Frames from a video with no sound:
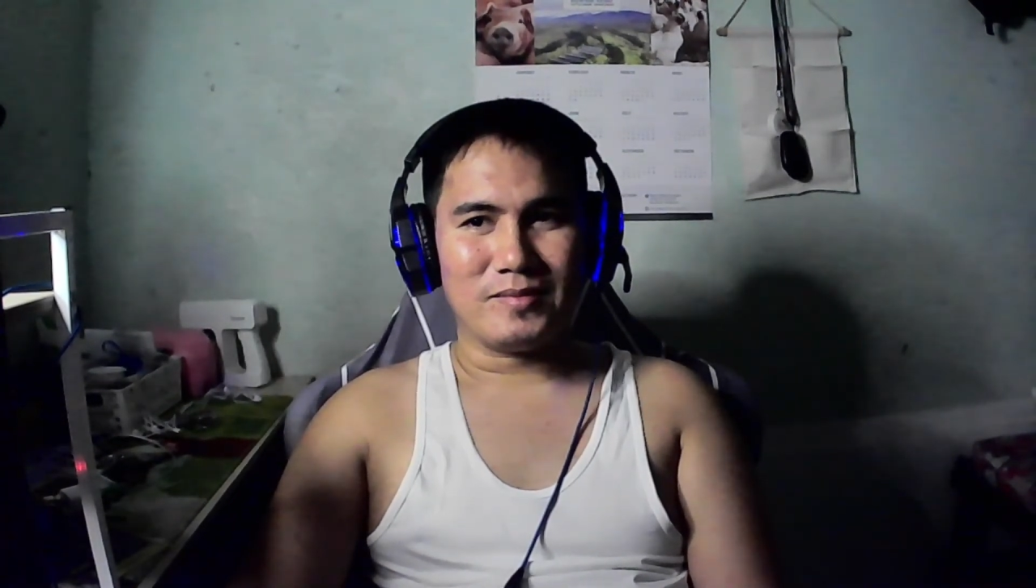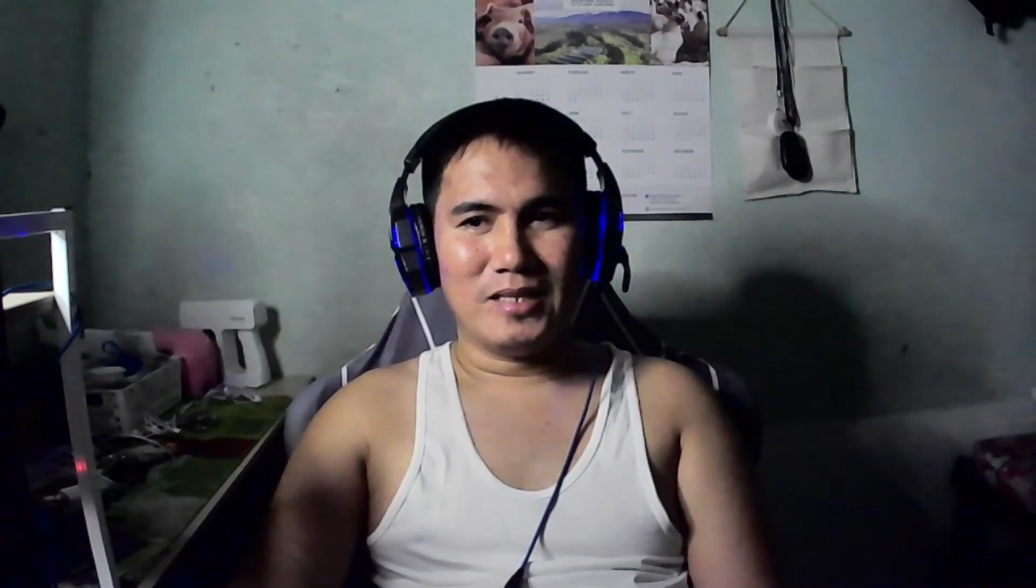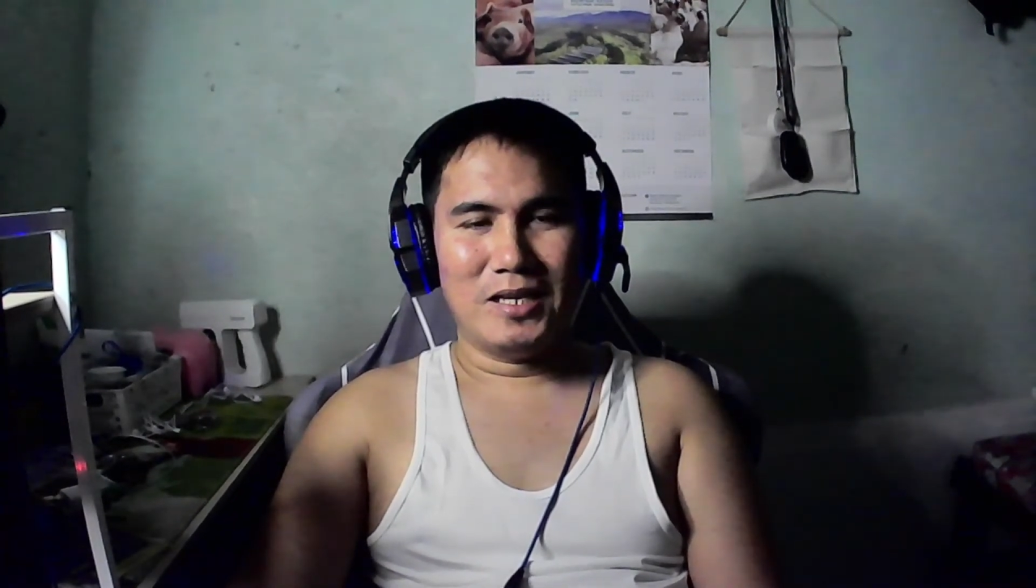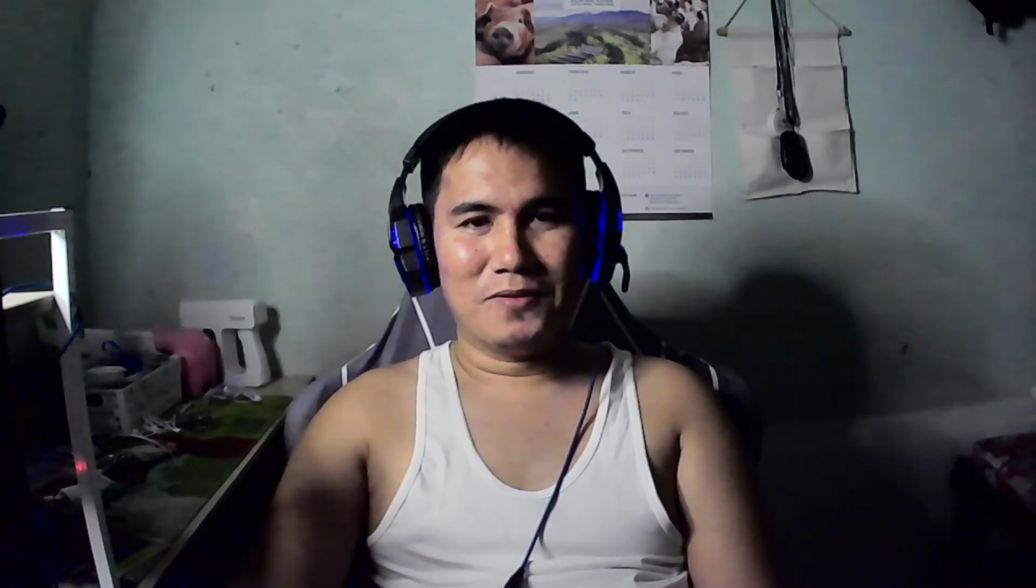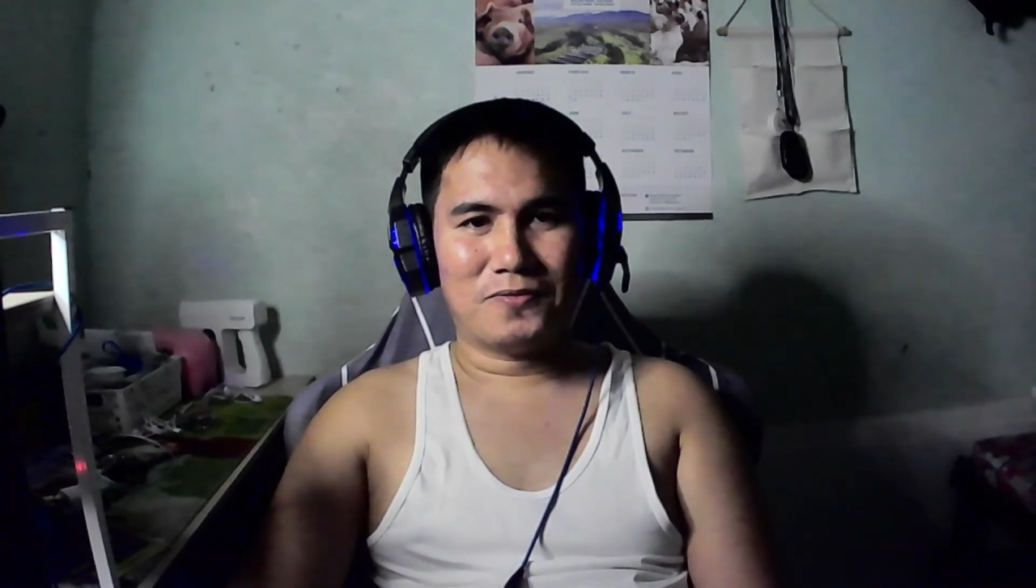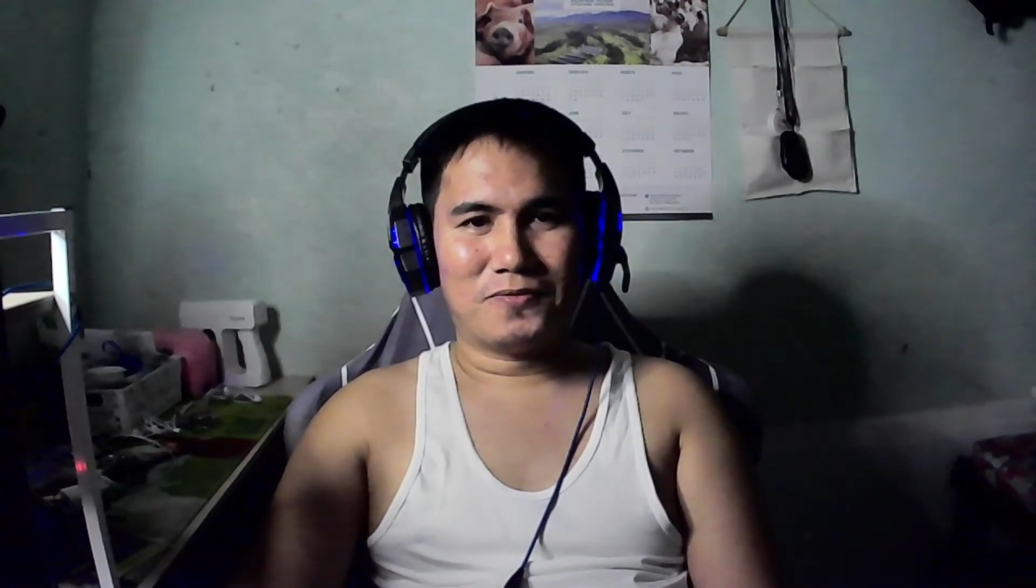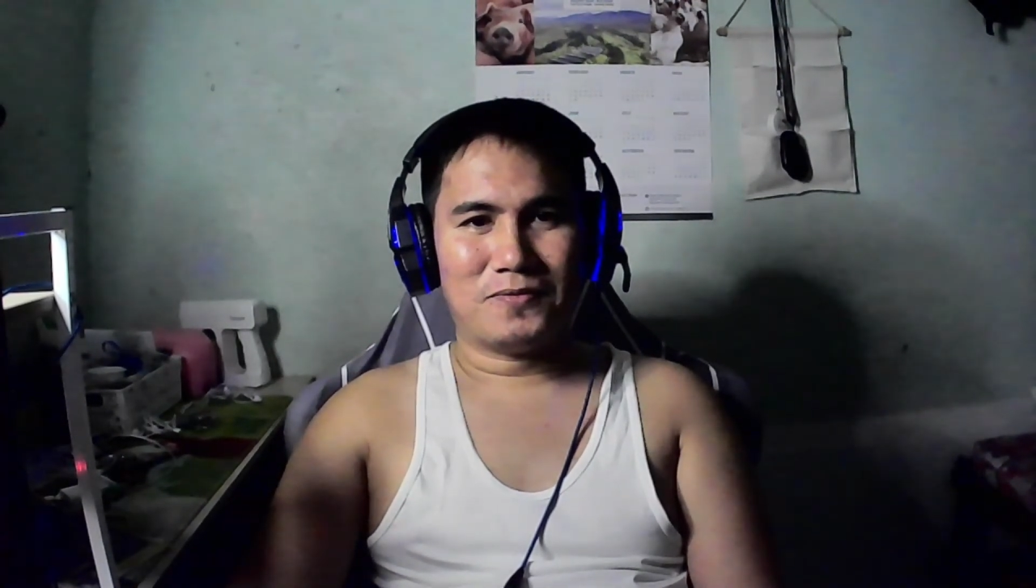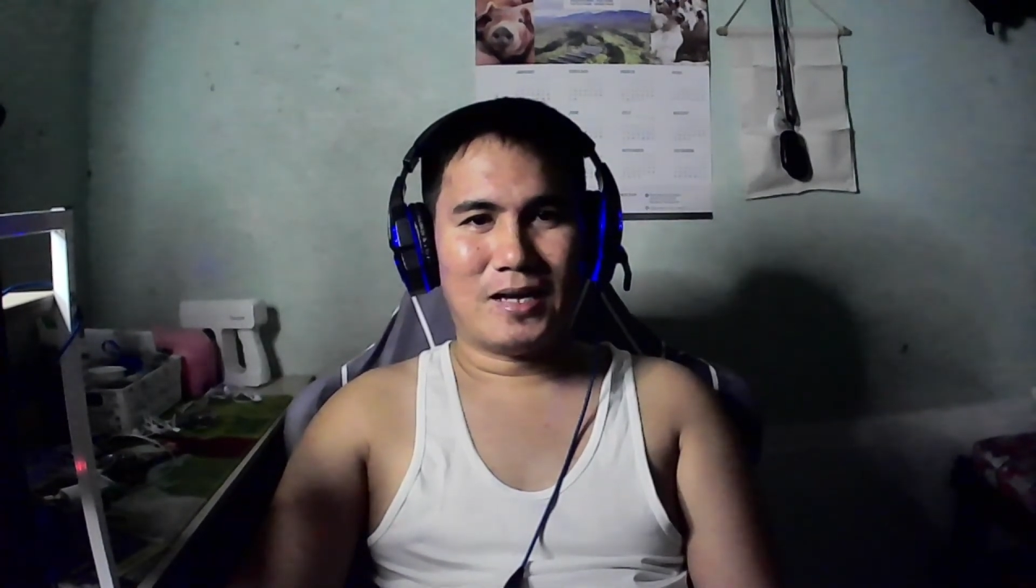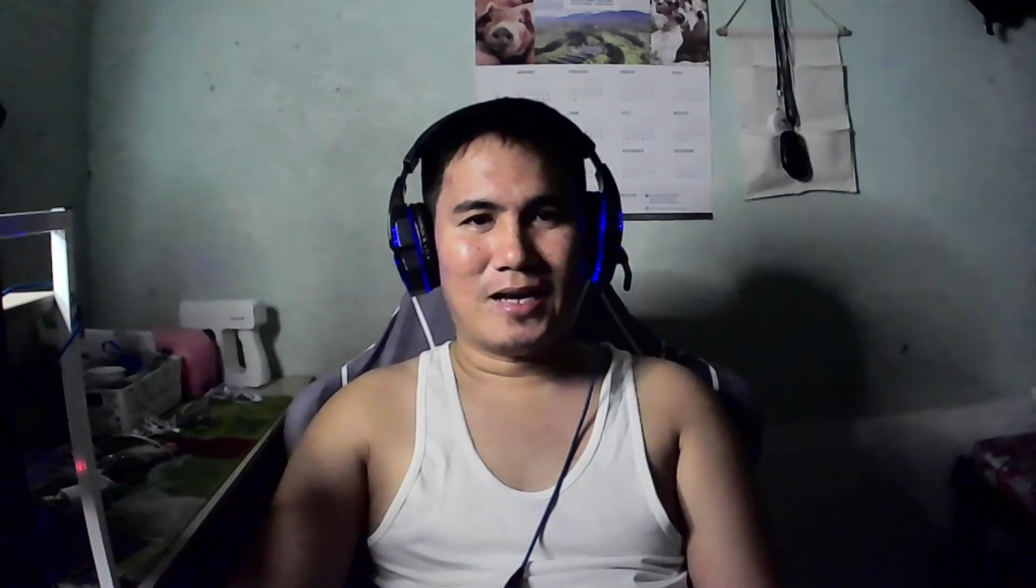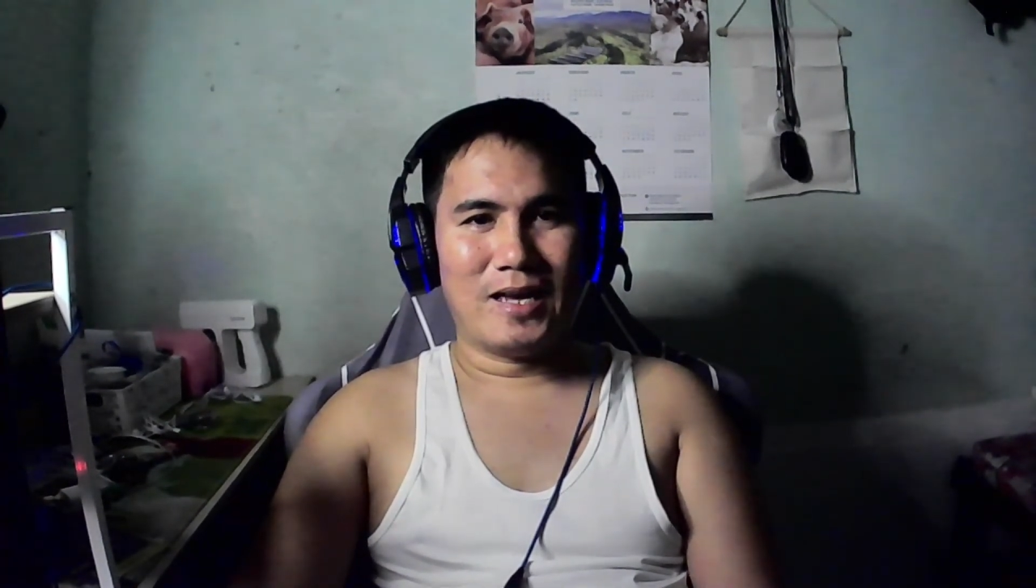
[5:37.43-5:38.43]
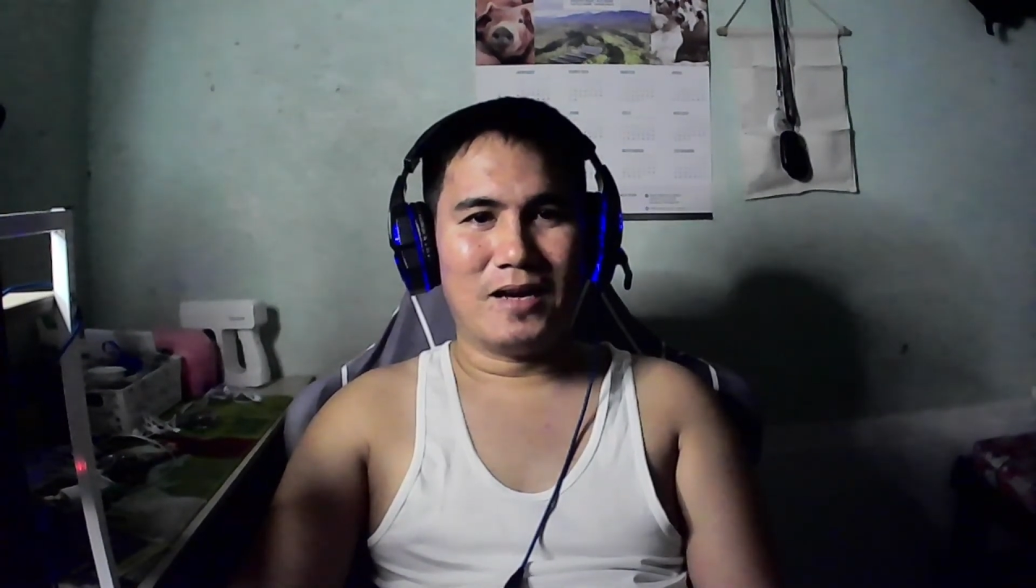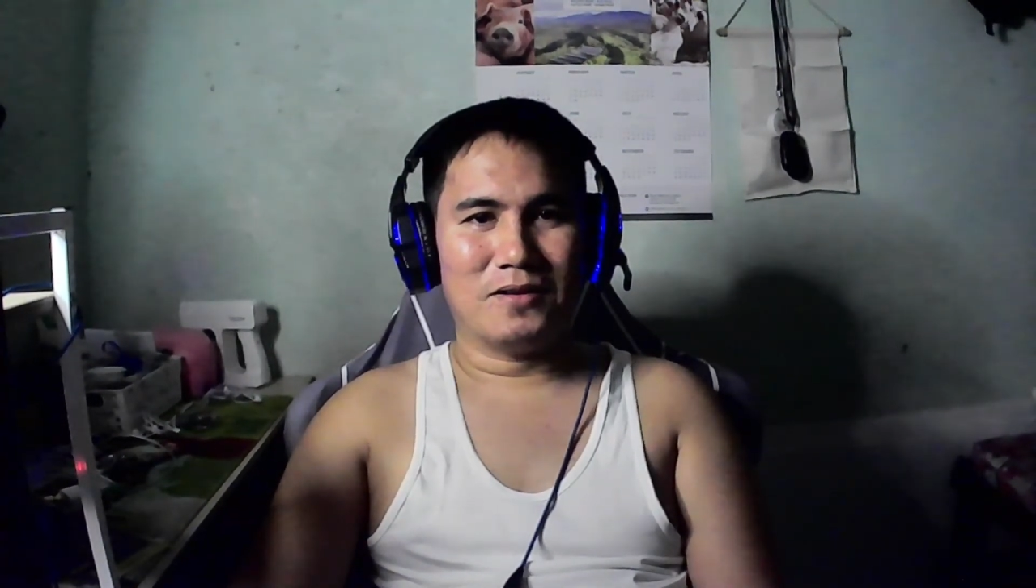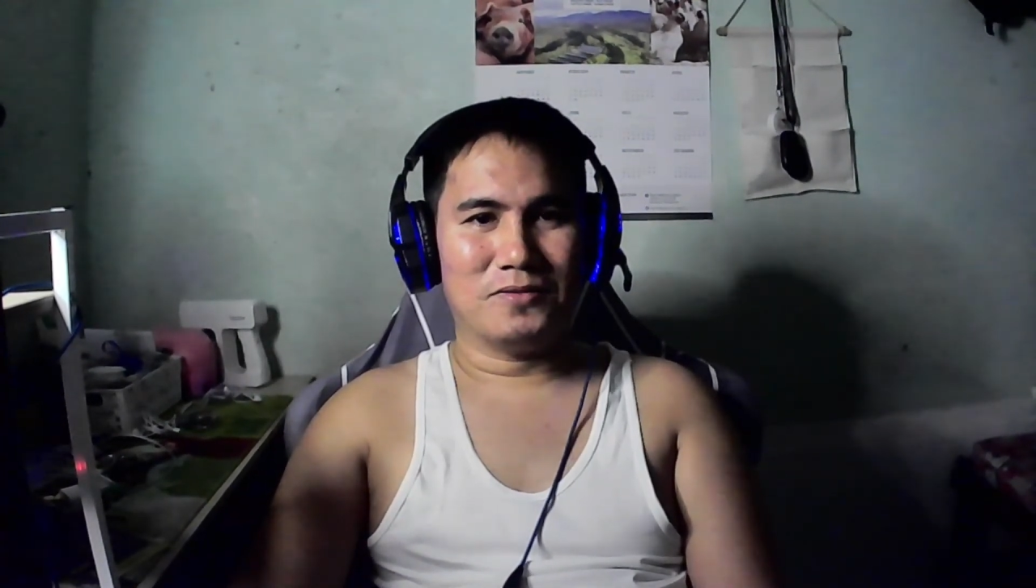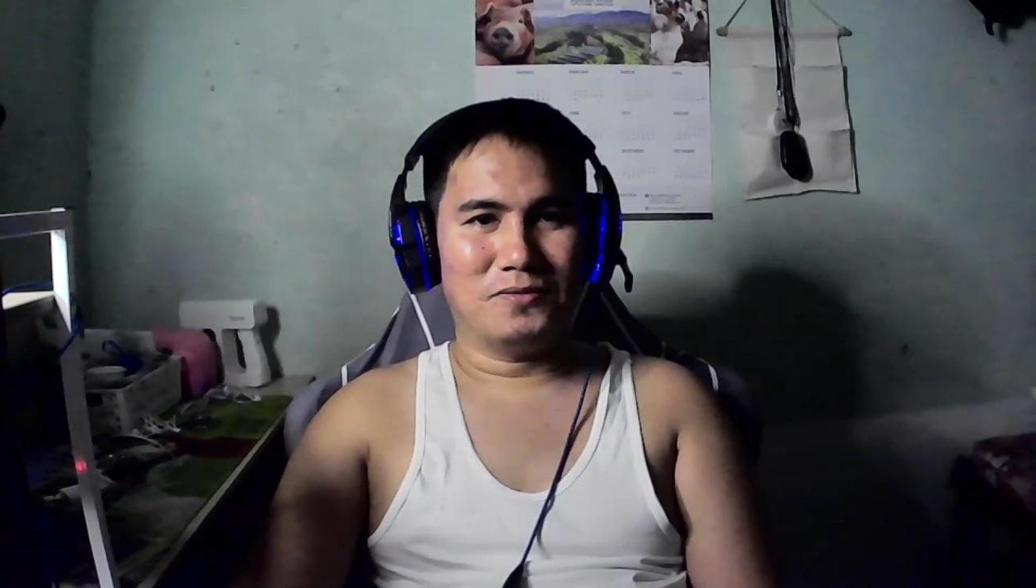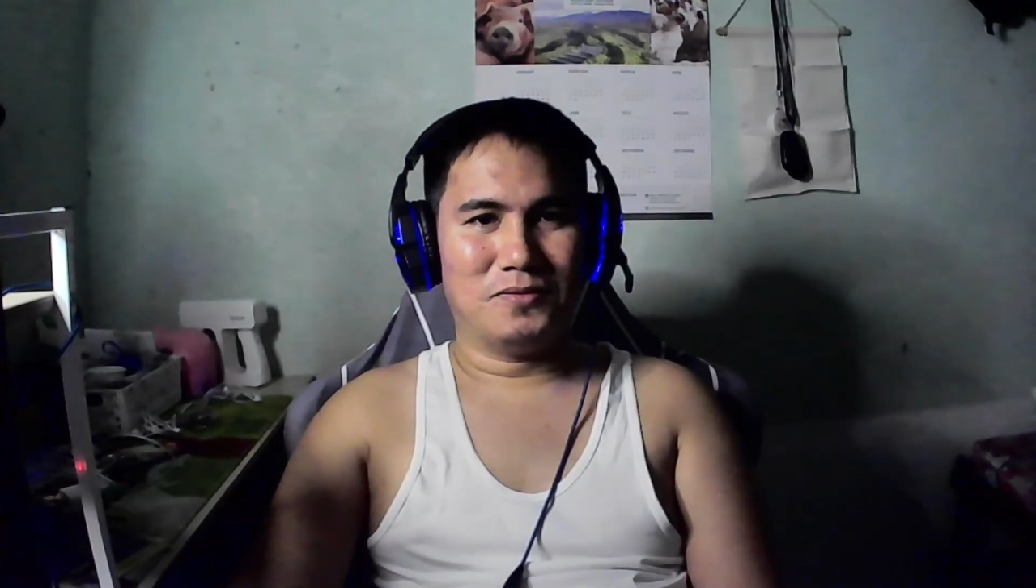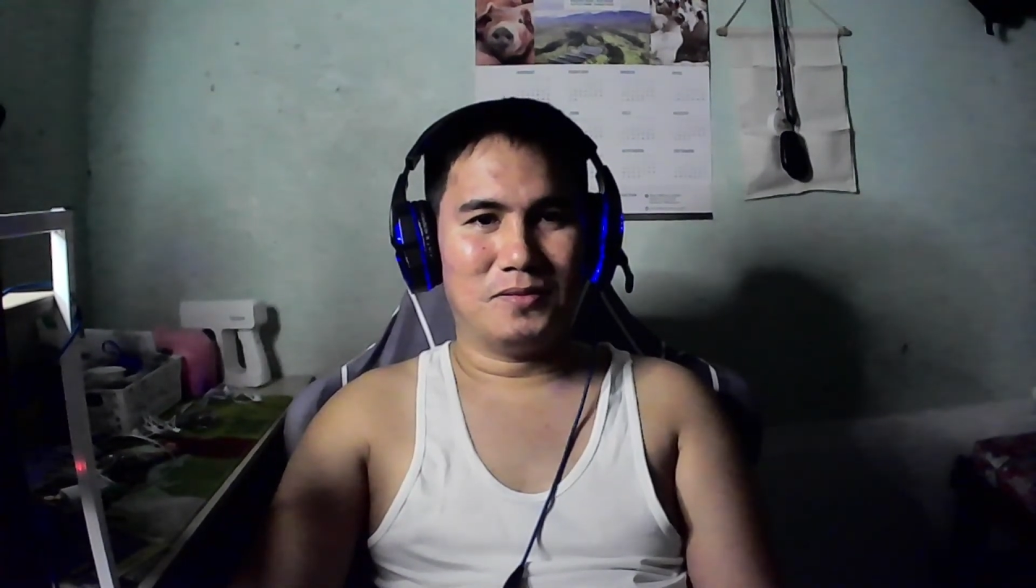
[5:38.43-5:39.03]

if I have